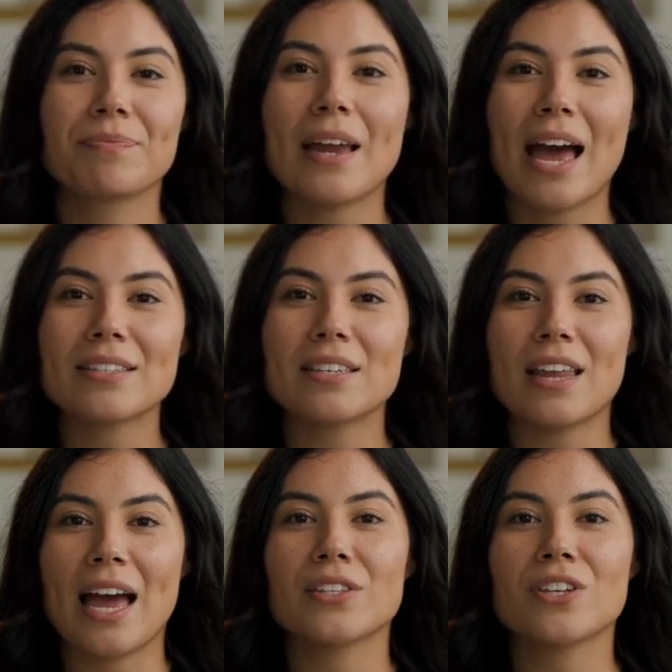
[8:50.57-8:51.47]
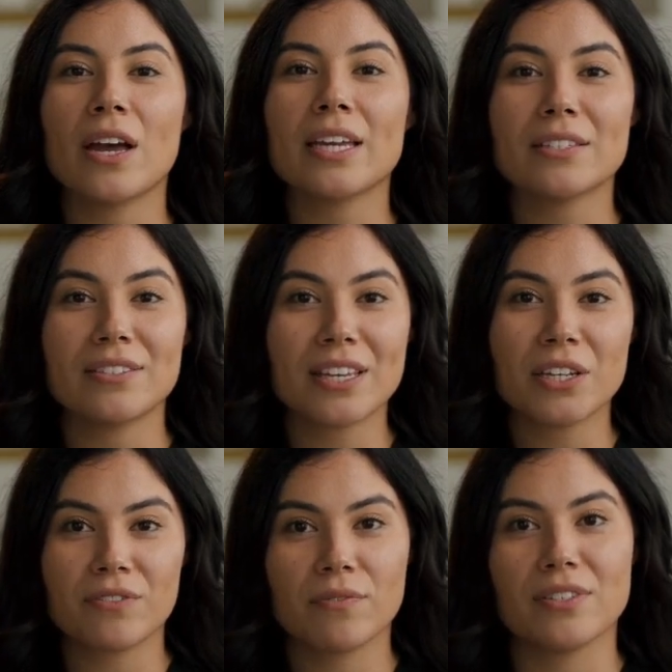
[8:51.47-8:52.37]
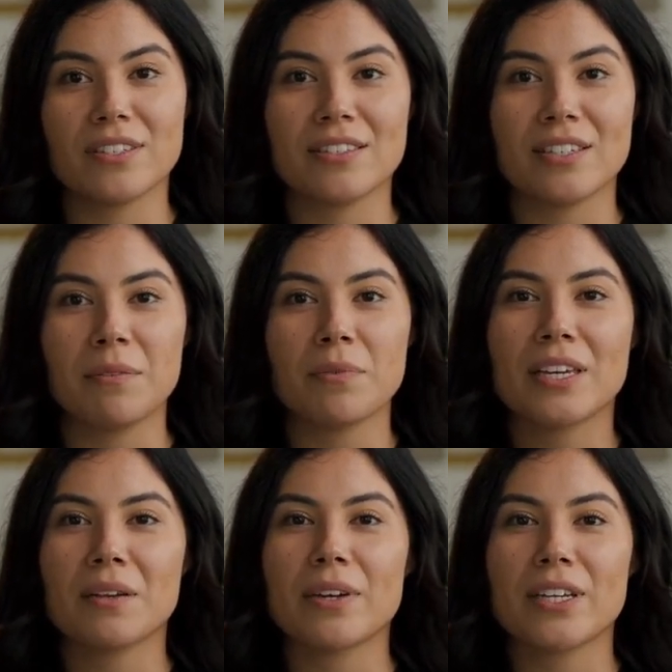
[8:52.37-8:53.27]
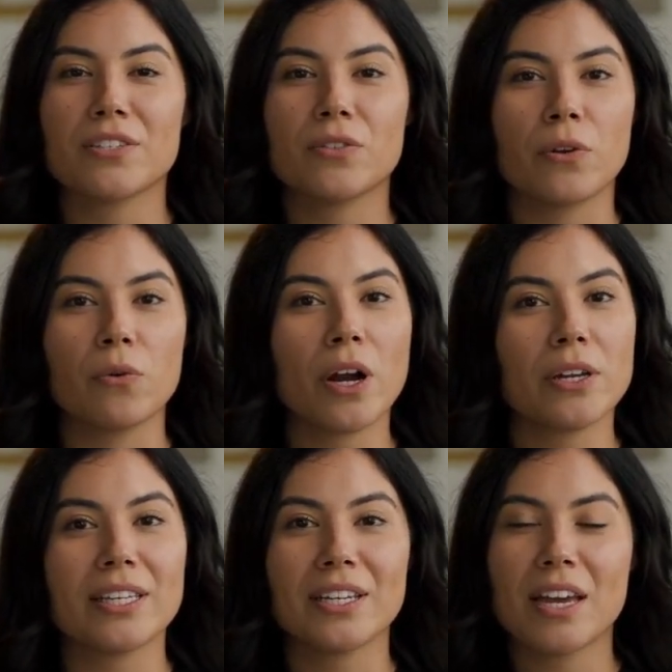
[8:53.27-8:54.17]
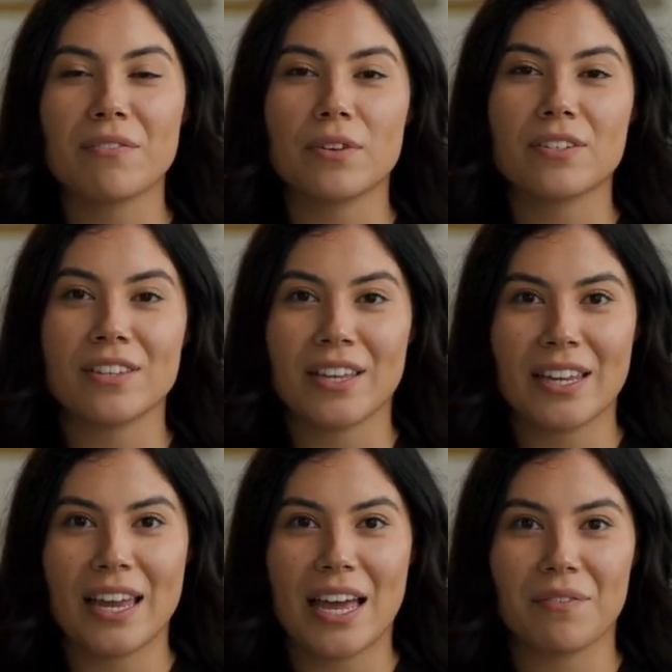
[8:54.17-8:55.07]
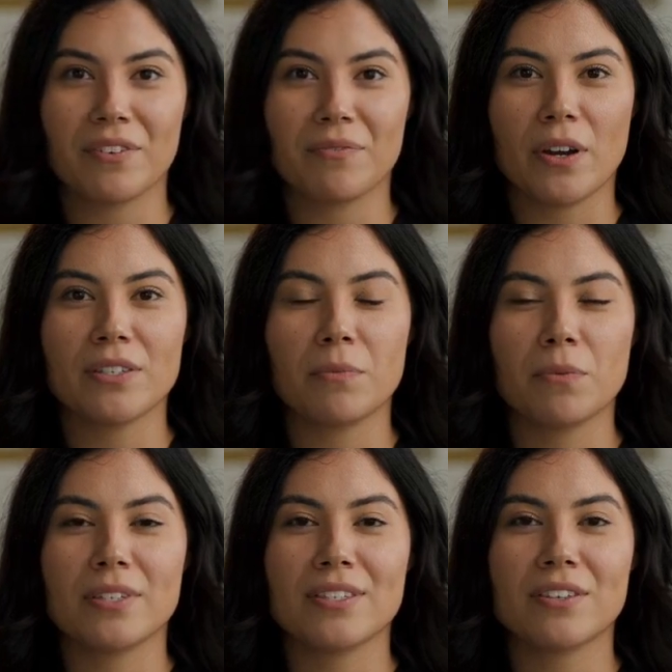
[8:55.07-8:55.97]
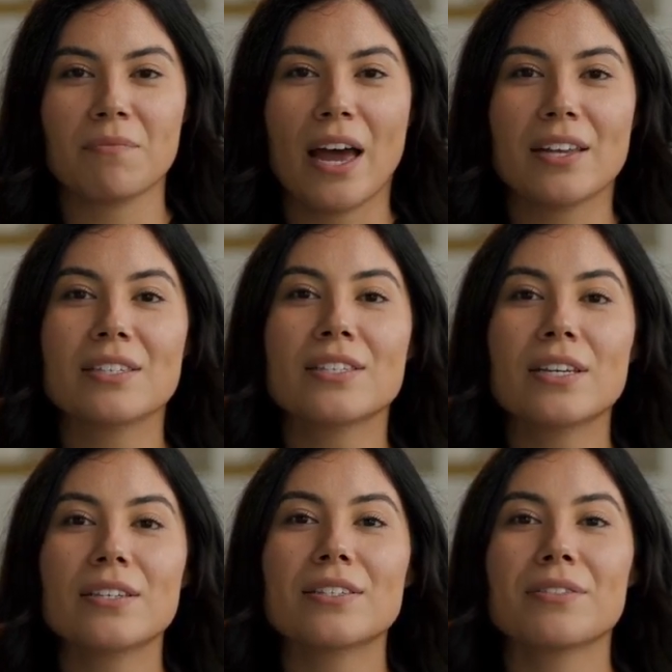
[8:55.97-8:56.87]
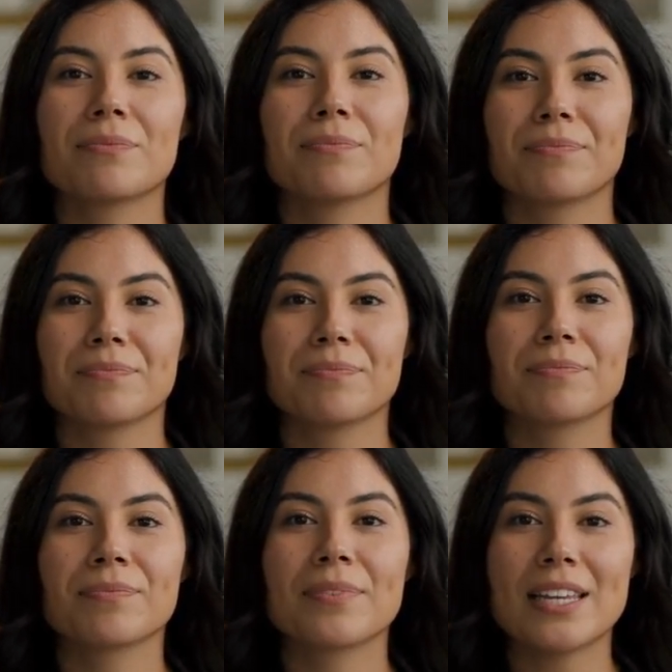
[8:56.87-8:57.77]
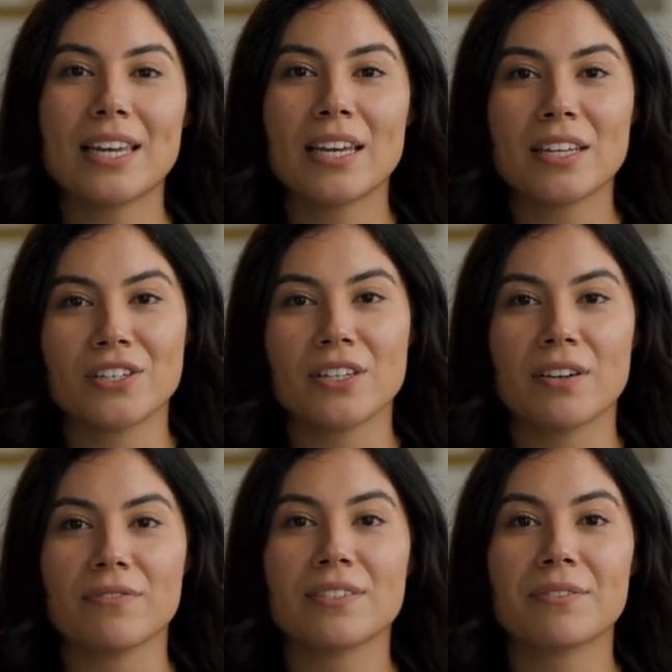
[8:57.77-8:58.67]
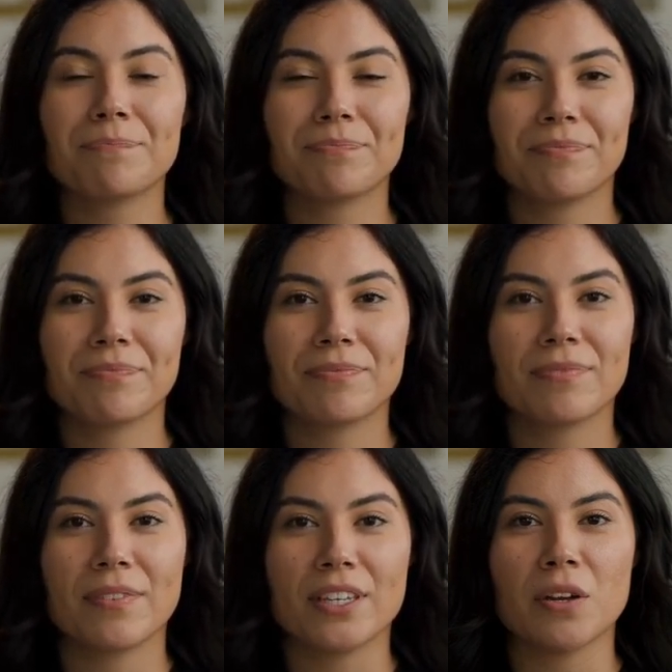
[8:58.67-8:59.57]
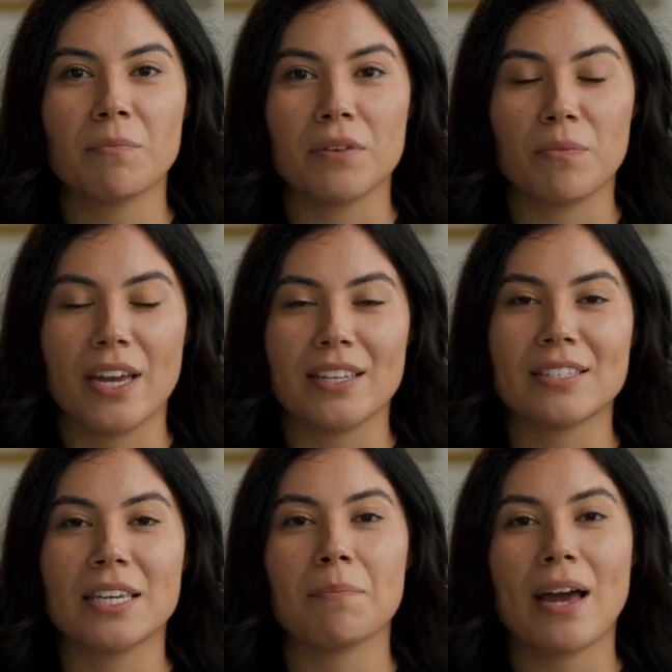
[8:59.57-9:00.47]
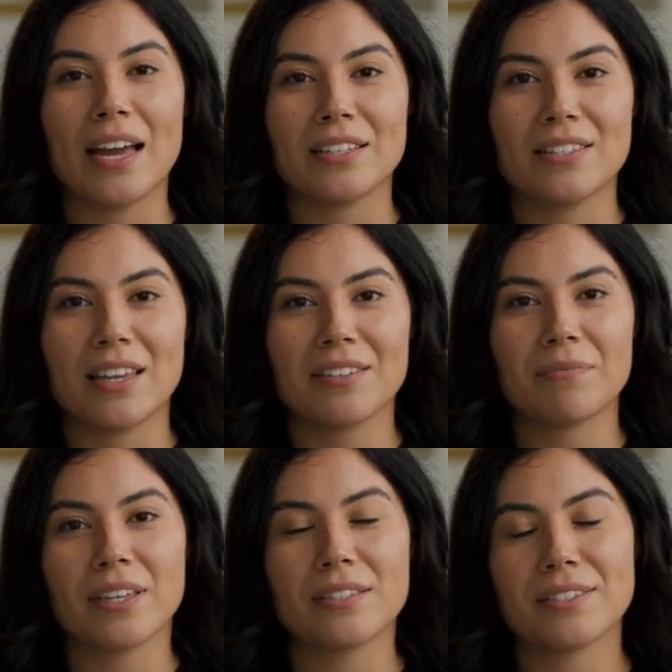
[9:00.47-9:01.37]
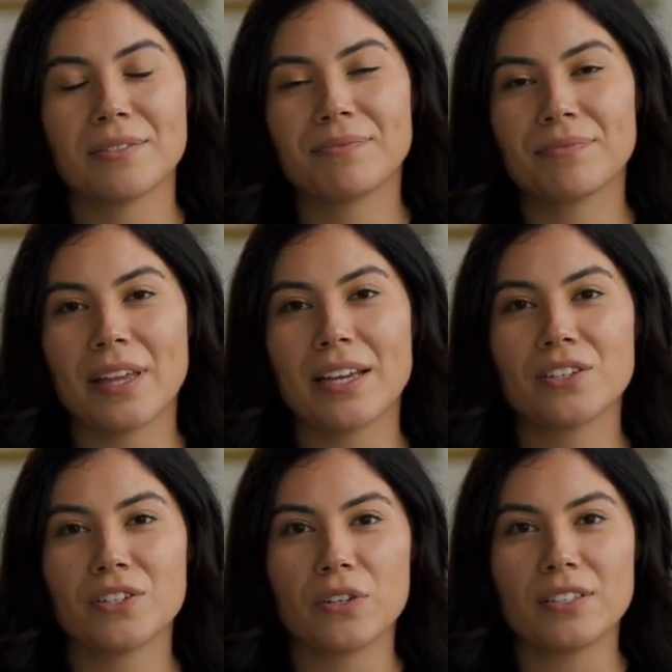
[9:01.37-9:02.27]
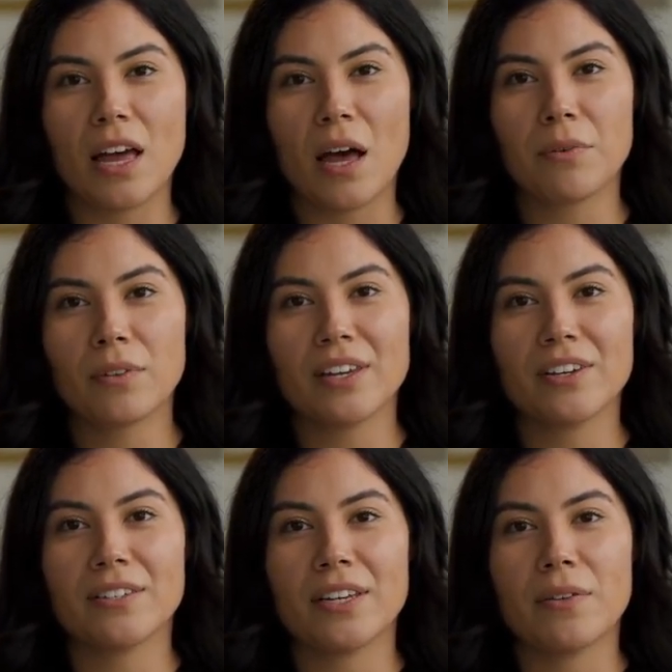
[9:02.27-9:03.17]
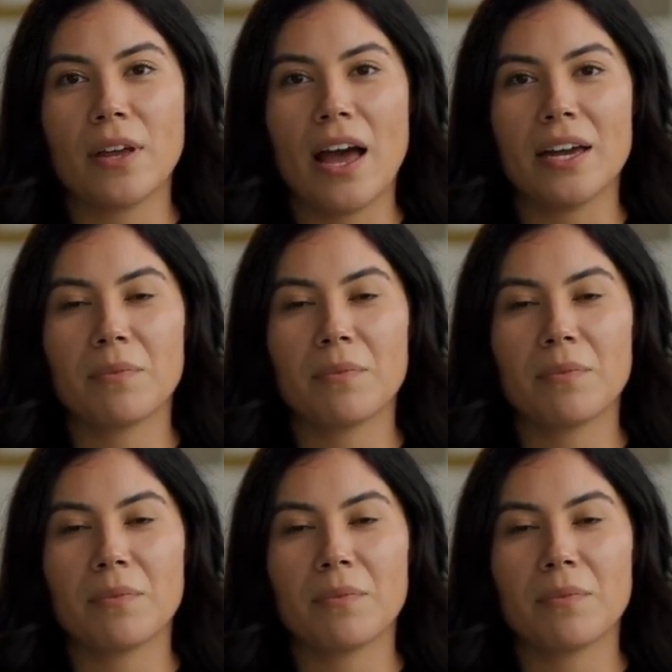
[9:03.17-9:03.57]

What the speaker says: As a tech giant, Salesforce is deeply committed to equality, diversity, and responsible business practices. Key initiatives. Human rights impact assessments ensures operations align